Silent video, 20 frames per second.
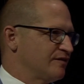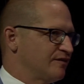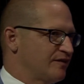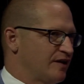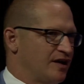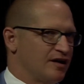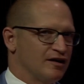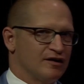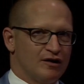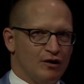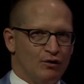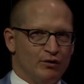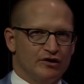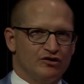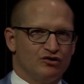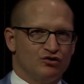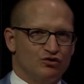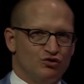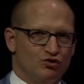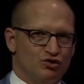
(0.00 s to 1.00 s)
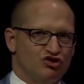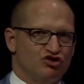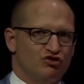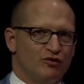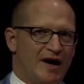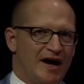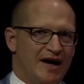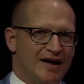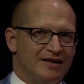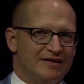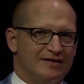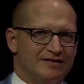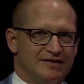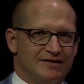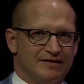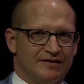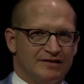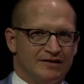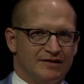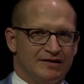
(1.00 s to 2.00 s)
they are going to do trials
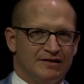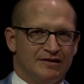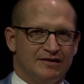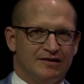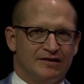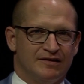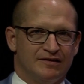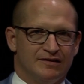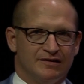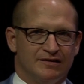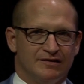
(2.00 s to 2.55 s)
in the